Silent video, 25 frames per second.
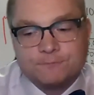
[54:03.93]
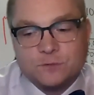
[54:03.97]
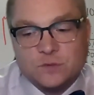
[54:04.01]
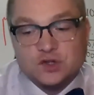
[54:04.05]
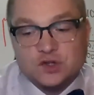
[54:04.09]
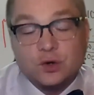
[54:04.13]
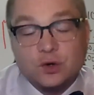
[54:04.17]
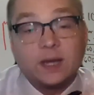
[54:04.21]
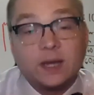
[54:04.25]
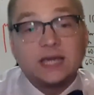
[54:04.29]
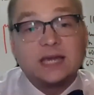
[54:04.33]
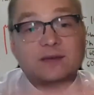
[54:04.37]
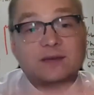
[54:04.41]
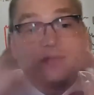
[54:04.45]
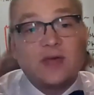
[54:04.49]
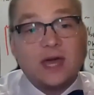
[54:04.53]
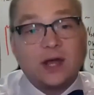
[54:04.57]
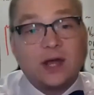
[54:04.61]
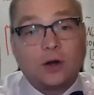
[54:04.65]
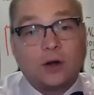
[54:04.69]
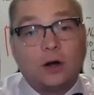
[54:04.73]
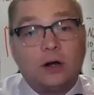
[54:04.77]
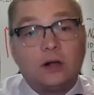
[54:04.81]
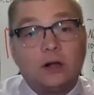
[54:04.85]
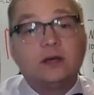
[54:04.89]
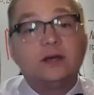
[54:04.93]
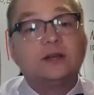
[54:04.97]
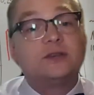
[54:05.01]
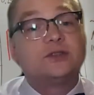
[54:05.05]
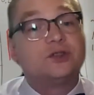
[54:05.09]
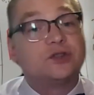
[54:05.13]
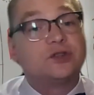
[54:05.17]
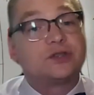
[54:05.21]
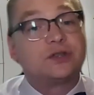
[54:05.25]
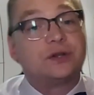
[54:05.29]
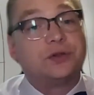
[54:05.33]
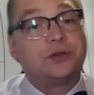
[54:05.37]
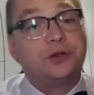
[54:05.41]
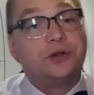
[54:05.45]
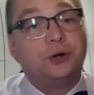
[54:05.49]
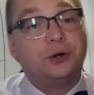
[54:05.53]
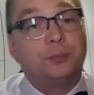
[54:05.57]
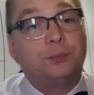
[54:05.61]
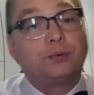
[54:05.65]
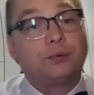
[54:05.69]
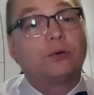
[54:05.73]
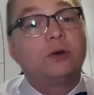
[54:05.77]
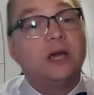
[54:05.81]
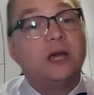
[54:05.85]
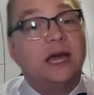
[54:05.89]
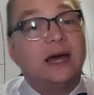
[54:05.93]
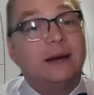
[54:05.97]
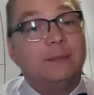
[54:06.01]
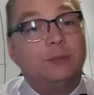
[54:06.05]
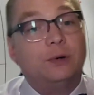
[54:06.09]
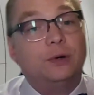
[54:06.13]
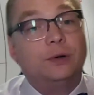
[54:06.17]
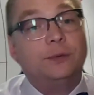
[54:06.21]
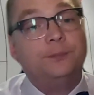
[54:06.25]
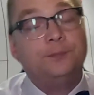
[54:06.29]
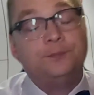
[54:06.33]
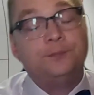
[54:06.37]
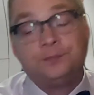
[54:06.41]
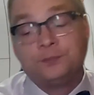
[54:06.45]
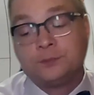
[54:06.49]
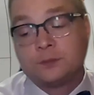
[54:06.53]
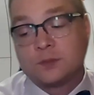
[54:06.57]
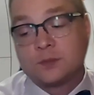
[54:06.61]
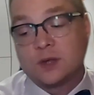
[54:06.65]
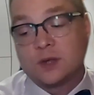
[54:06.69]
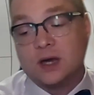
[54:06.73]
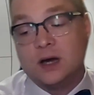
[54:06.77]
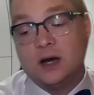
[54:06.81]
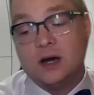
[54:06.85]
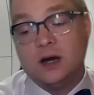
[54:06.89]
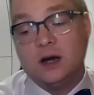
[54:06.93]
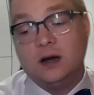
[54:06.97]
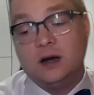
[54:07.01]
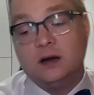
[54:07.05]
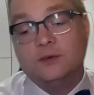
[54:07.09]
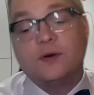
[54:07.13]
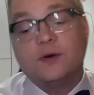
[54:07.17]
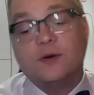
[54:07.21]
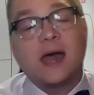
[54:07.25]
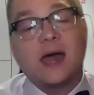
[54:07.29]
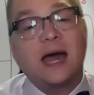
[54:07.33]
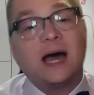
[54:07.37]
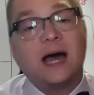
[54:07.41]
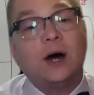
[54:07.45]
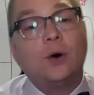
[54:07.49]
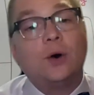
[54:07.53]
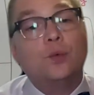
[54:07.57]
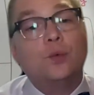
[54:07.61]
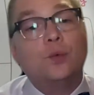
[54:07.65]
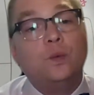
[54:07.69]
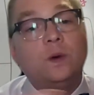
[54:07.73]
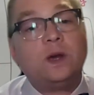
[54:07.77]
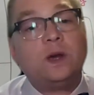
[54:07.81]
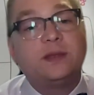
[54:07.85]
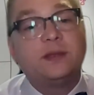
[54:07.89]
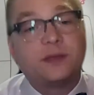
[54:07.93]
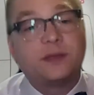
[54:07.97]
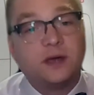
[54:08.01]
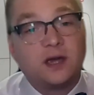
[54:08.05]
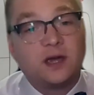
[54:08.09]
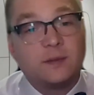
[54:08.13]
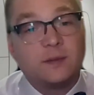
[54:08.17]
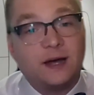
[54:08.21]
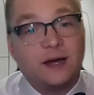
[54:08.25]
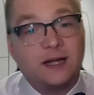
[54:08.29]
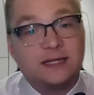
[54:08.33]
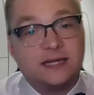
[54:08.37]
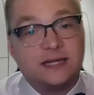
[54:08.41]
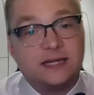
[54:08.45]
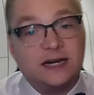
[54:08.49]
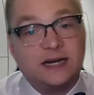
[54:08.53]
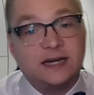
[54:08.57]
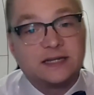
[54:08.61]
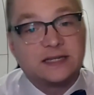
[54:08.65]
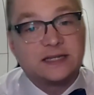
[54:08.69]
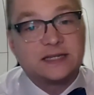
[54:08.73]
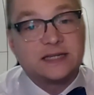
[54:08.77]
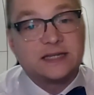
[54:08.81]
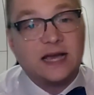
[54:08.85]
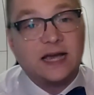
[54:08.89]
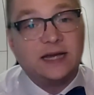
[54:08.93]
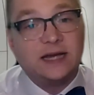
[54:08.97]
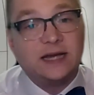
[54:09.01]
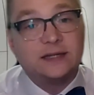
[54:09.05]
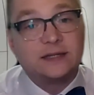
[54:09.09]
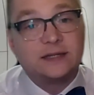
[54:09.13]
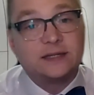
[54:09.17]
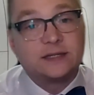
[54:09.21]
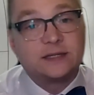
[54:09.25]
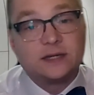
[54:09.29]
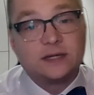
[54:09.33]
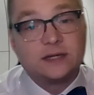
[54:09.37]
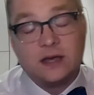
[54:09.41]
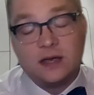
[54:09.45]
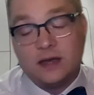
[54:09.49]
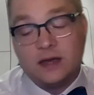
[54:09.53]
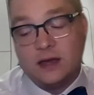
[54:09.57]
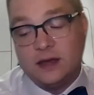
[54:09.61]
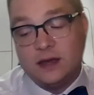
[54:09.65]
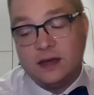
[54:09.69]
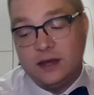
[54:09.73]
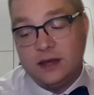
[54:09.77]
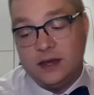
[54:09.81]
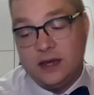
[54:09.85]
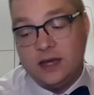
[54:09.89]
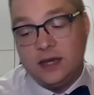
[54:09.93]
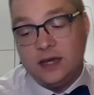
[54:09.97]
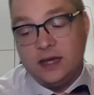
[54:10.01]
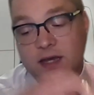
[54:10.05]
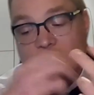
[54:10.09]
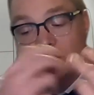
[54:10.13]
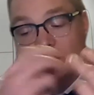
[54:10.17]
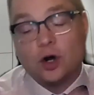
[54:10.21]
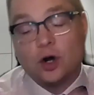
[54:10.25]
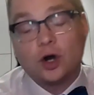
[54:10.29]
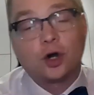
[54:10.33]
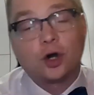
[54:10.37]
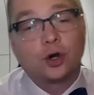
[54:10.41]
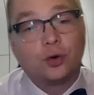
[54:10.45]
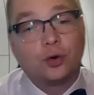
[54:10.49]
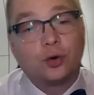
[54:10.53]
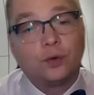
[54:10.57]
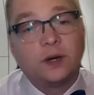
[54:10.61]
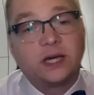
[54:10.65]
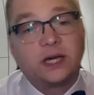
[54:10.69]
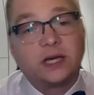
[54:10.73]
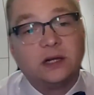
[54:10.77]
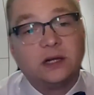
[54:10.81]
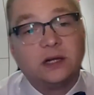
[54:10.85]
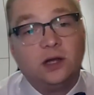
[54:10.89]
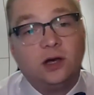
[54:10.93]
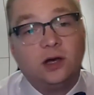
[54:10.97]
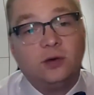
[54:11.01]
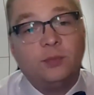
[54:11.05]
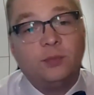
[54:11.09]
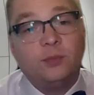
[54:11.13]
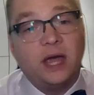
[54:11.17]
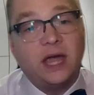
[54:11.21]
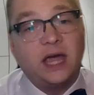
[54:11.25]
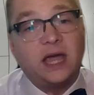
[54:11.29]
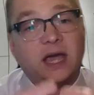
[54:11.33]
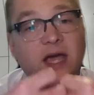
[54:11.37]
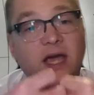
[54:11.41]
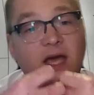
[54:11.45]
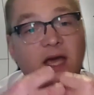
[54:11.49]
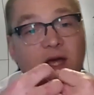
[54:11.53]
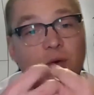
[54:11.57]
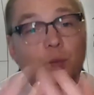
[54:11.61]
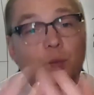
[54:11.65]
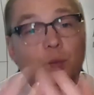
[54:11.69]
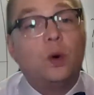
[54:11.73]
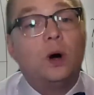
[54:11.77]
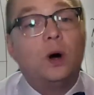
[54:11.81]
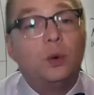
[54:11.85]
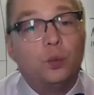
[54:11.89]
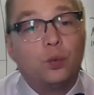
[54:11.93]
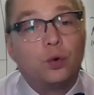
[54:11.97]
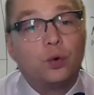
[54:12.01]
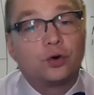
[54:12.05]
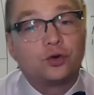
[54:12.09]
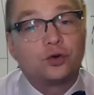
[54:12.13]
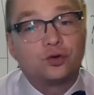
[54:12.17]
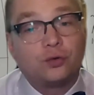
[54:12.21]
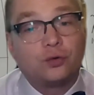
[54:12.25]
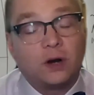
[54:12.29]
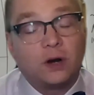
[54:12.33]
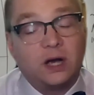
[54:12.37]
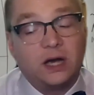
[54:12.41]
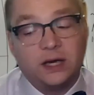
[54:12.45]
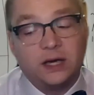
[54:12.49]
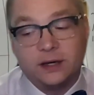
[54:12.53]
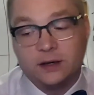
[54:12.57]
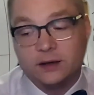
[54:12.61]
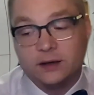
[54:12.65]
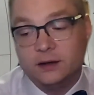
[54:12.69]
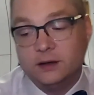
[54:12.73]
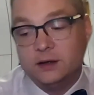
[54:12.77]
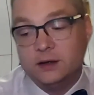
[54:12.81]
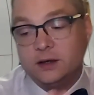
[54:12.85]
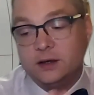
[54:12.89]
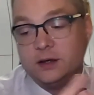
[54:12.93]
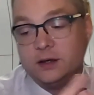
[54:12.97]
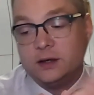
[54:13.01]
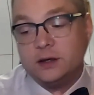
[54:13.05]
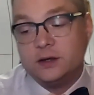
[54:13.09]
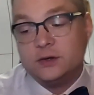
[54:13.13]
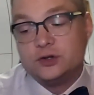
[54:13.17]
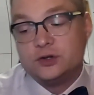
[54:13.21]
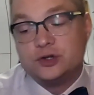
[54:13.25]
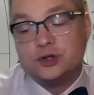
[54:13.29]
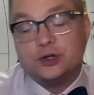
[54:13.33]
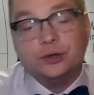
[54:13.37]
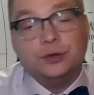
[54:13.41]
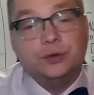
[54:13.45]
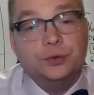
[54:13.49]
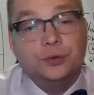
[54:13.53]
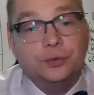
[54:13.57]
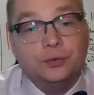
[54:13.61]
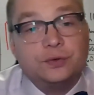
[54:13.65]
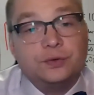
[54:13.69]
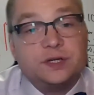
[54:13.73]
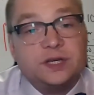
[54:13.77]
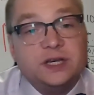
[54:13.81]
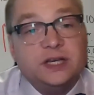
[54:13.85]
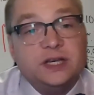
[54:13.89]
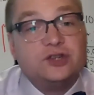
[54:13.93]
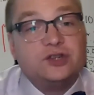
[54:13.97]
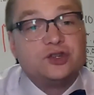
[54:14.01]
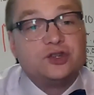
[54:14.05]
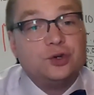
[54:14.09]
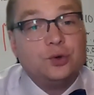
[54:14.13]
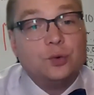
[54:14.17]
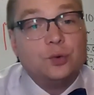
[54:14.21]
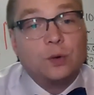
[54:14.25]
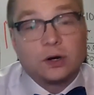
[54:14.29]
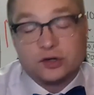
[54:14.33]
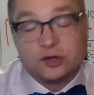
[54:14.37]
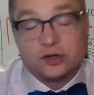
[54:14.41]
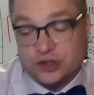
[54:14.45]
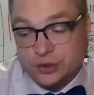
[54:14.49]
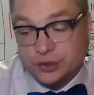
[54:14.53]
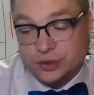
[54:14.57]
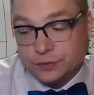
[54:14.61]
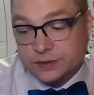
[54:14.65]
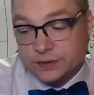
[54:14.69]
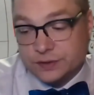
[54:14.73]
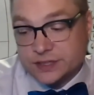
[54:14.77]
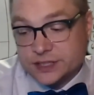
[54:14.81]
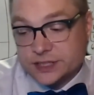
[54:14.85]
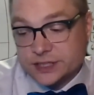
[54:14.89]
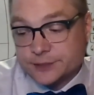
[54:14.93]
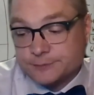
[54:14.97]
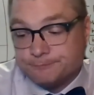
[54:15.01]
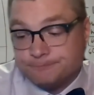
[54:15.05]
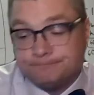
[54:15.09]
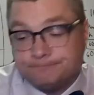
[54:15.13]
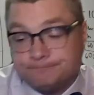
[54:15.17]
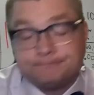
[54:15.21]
So I give that all as just a little preamble of how we think about data science in our curriculum and what we're trying to teach to our students.